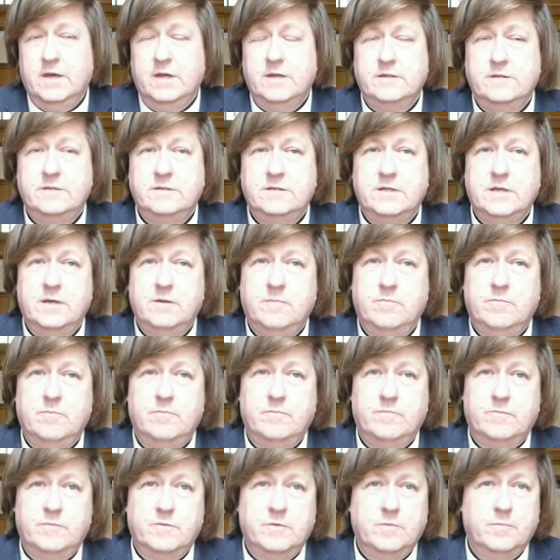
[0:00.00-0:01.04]
and
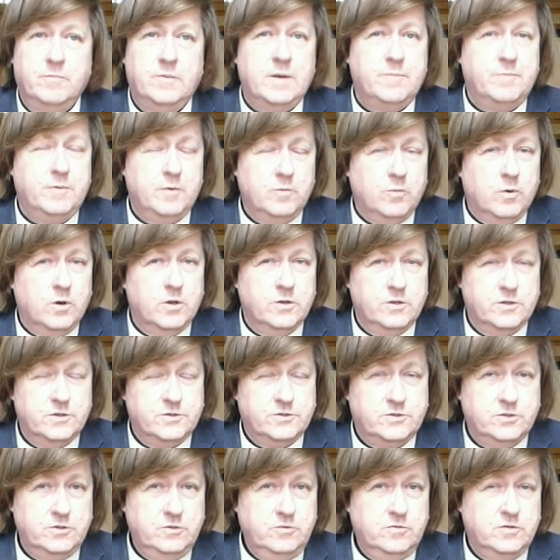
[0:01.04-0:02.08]
there might be one
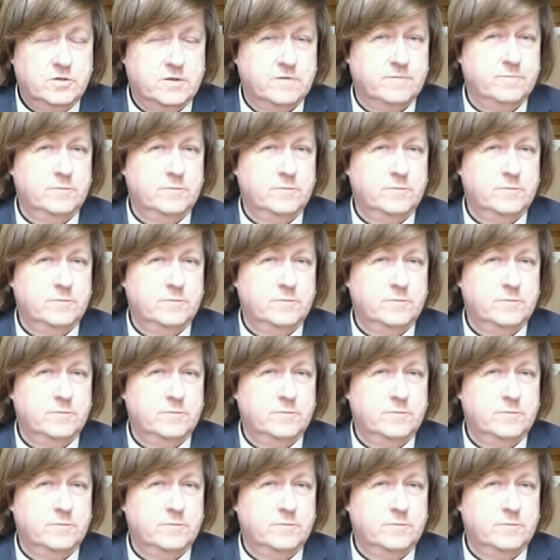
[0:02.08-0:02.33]
or two that